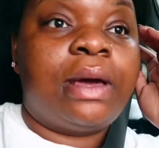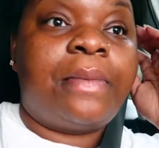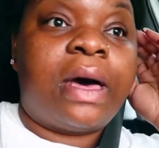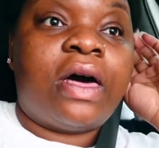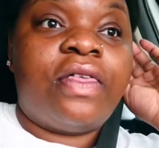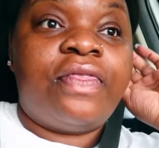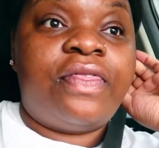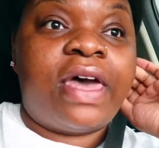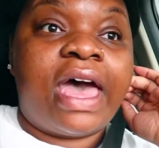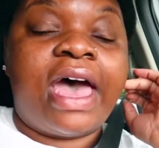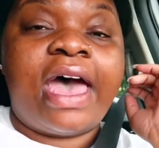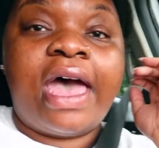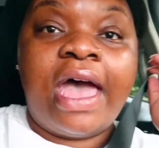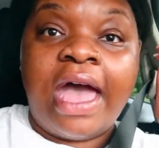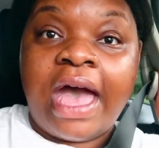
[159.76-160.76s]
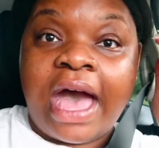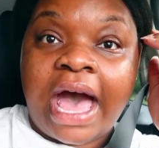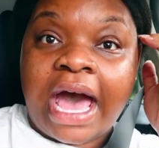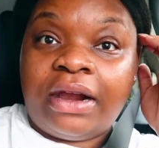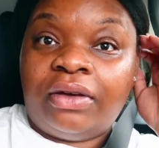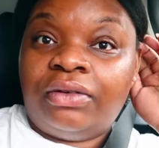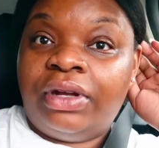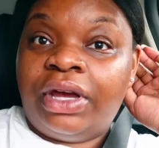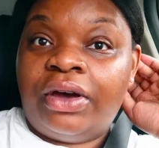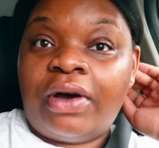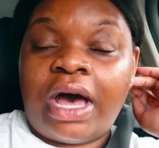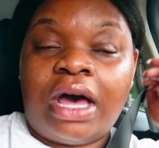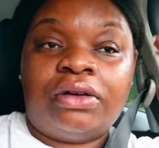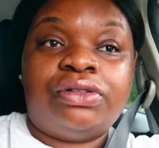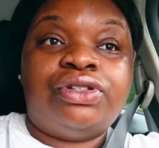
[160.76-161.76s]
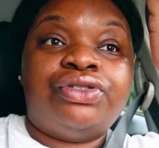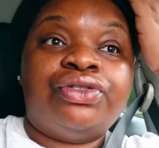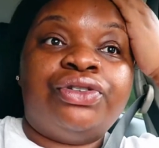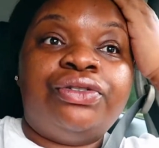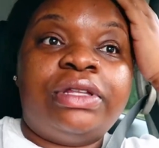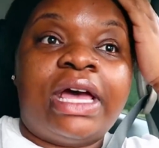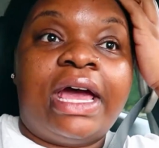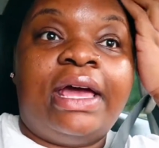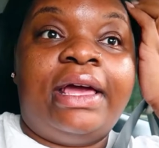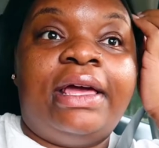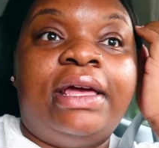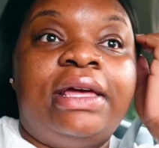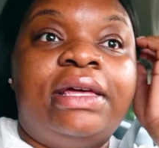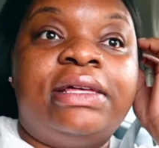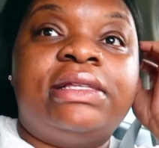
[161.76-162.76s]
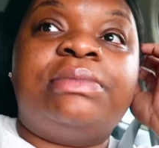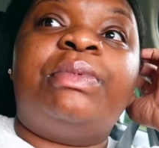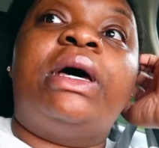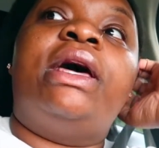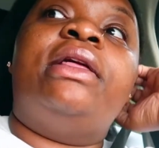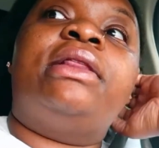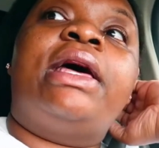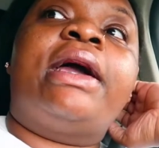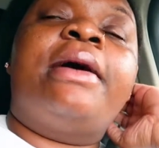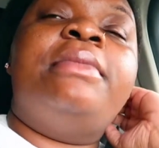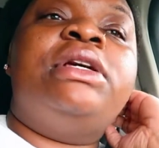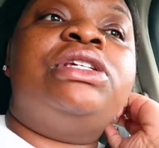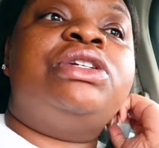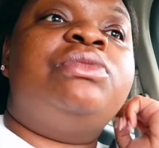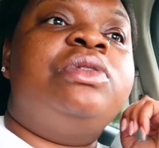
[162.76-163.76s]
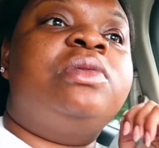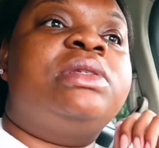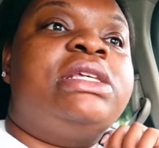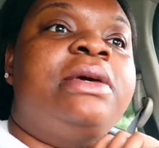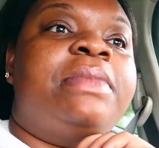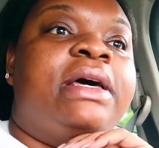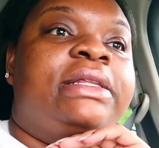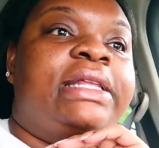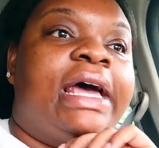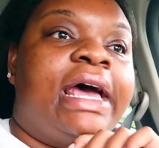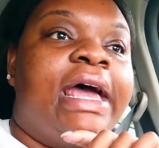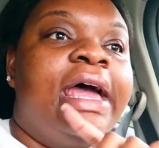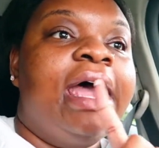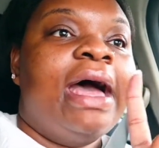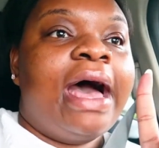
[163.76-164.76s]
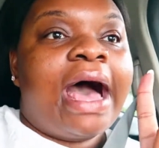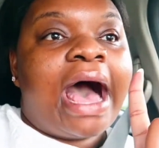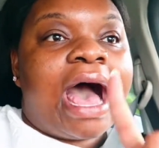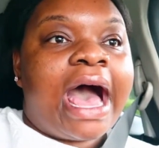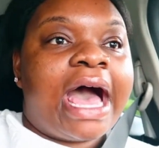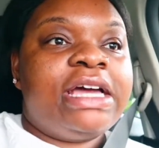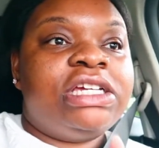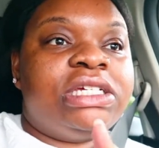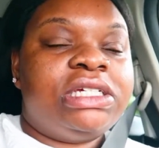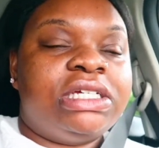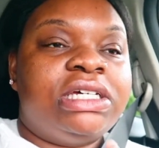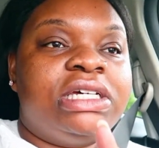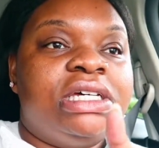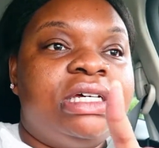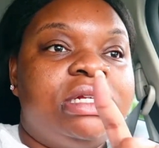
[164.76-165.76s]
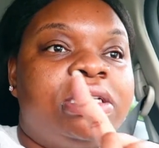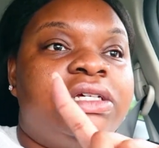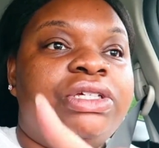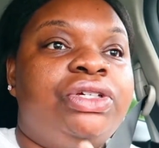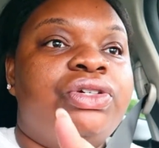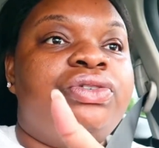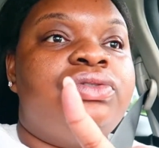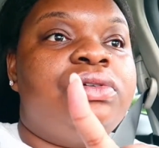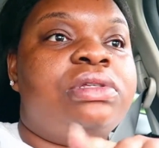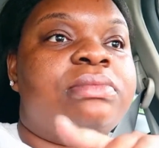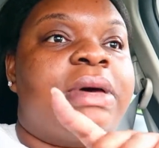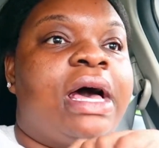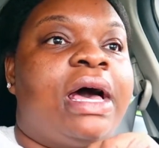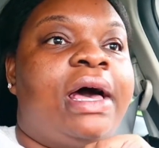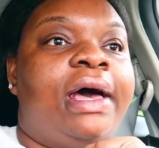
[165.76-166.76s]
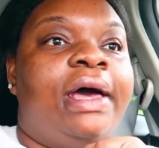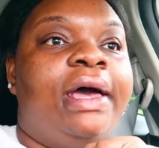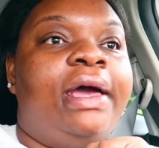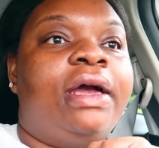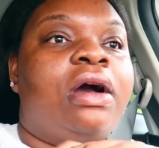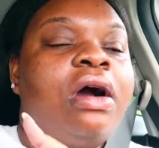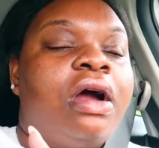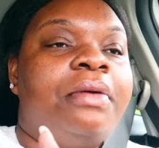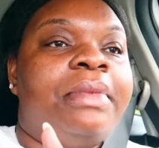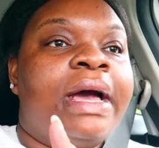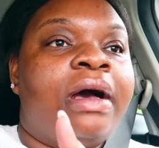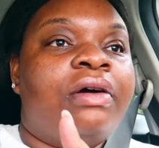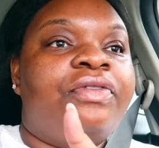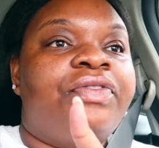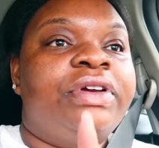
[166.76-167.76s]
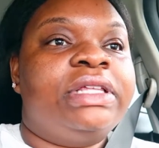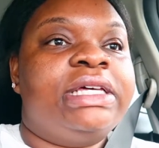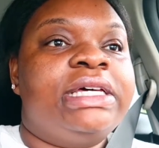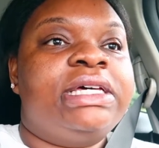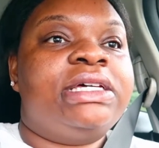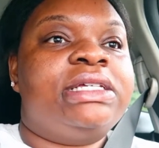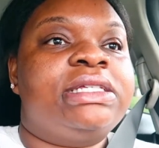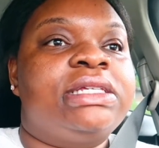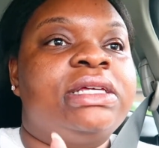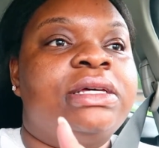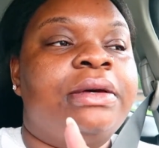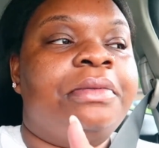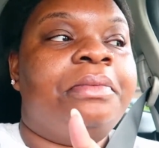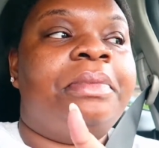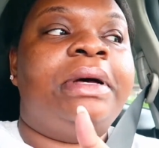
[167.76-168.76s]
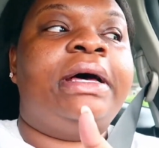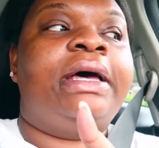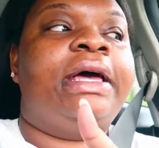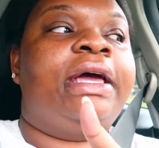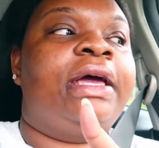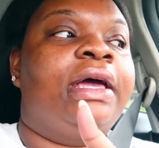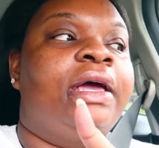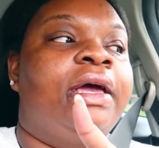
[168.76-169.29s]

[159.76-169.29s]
about that. I don't know how true that is, but like I mentioned, we will see about that. I should use my car mount for this, but